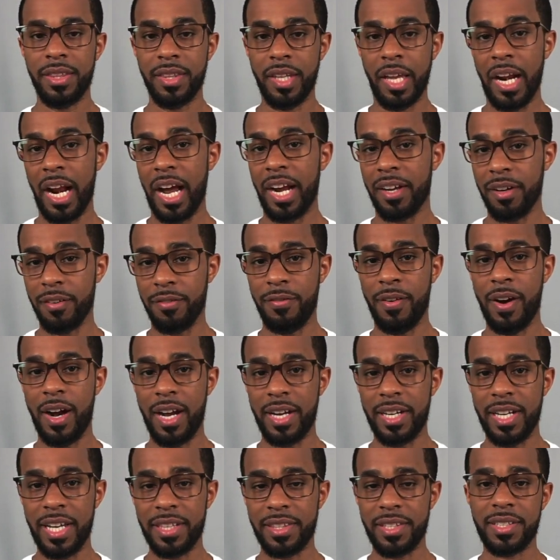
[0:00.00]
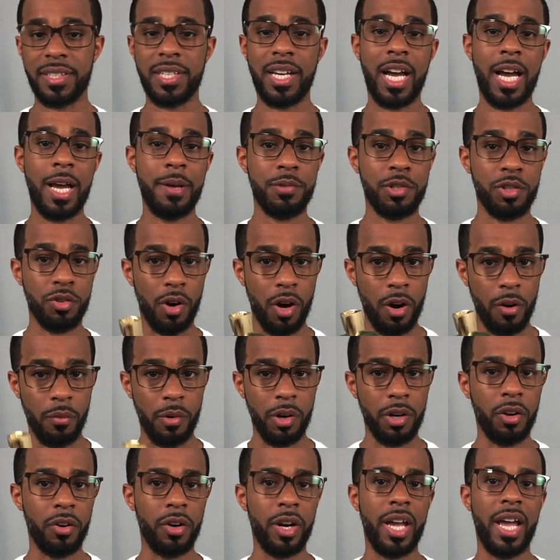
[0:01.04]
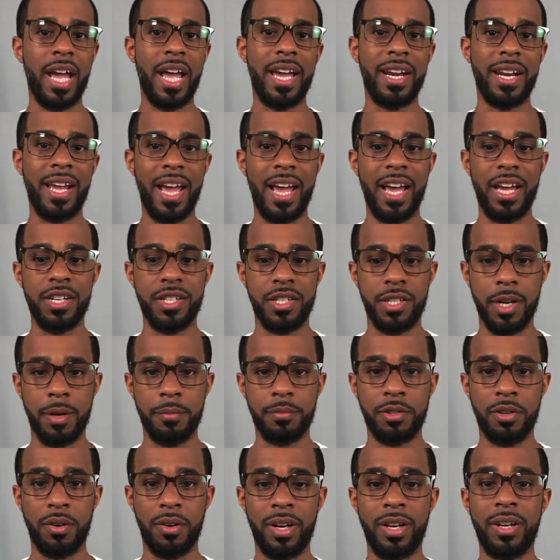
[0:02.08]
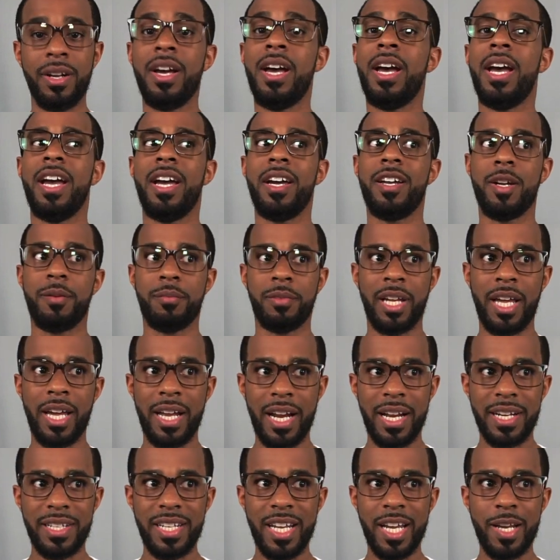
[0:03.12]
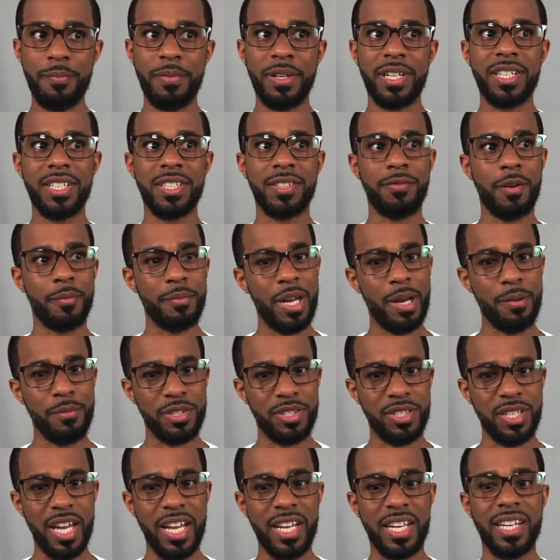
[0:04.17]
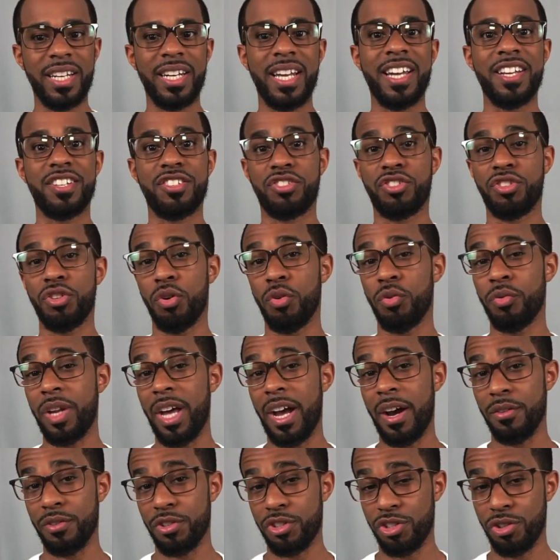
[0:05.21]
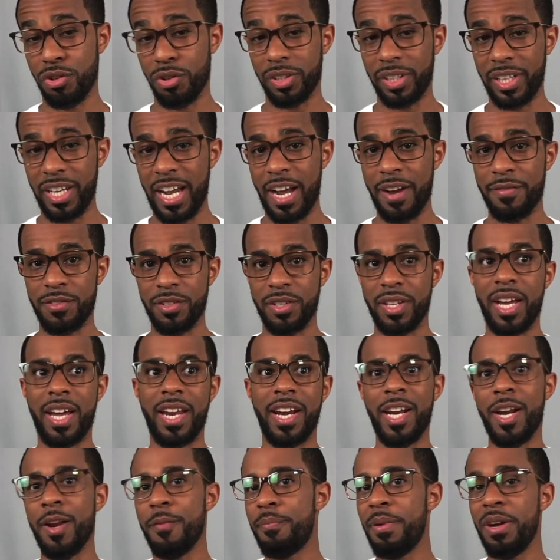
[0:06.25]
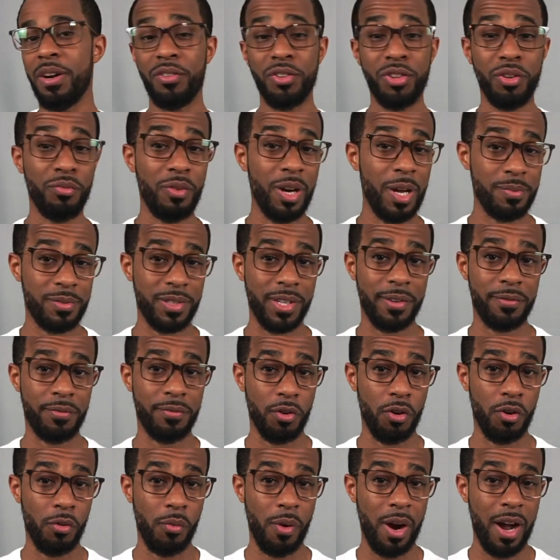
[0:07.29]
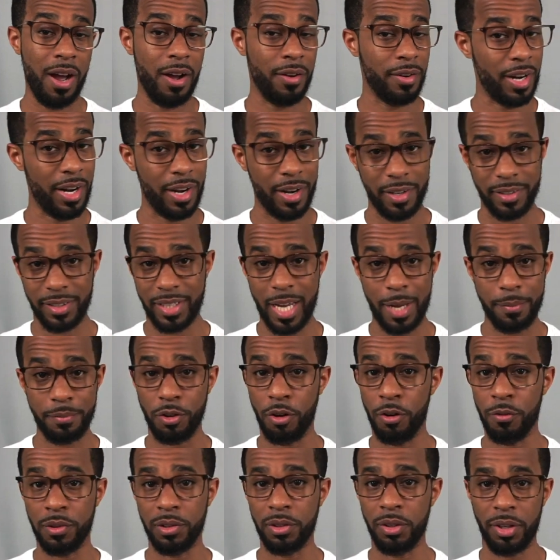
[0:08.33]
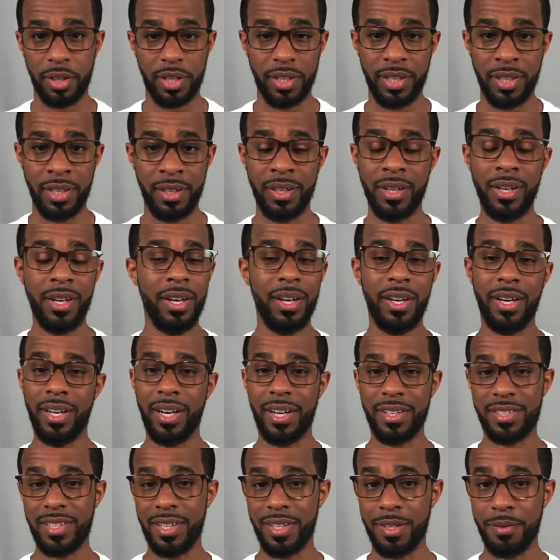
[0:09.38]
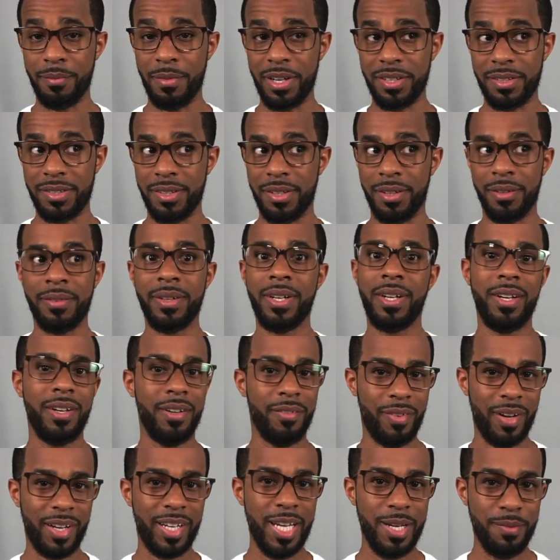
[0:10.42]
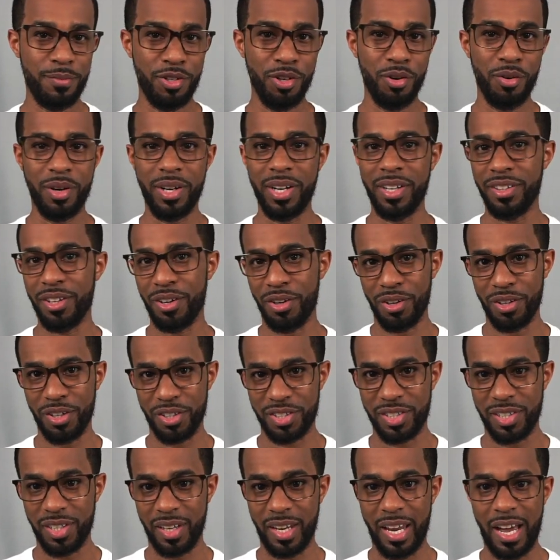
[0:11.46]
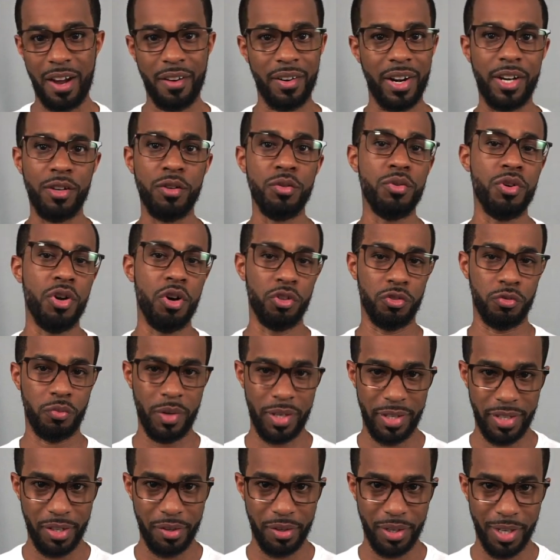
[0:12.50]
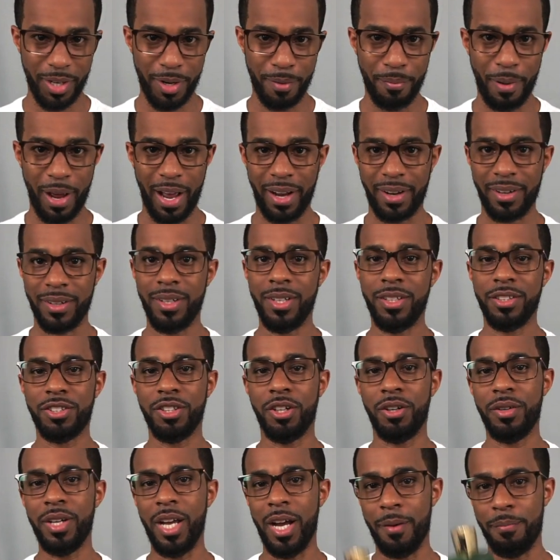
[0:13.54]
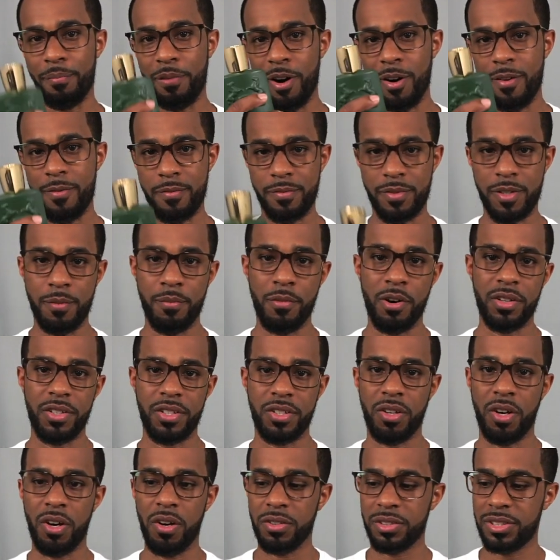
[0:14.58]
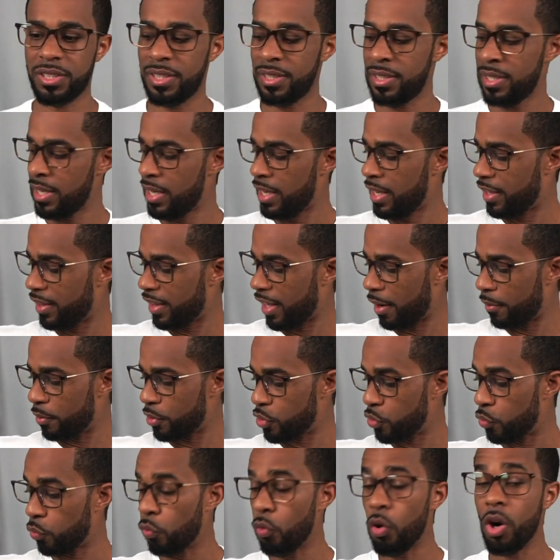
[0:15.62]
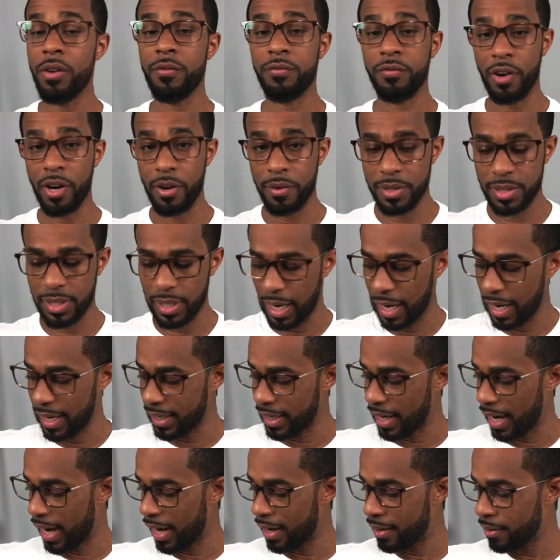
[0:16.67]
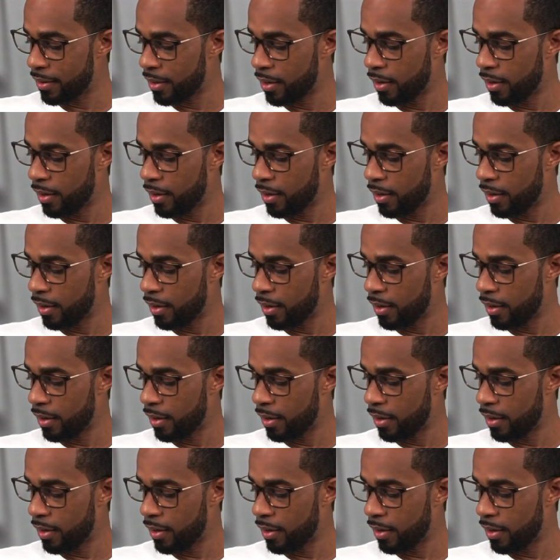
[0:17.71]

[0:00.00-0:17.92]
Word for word: that I could find at the time, so I went on ahead and jumped on it. And I'm glad I did because if I'm not mistaken, it sold out shortly after that. It had been on the website for a while and I I kept overlooking it. And I said to myself, if I keep doing it, they're gonna sell out and who knows when they'll get it back. So yeah, Parfums de Marly's Haltane. That was one fragrance I got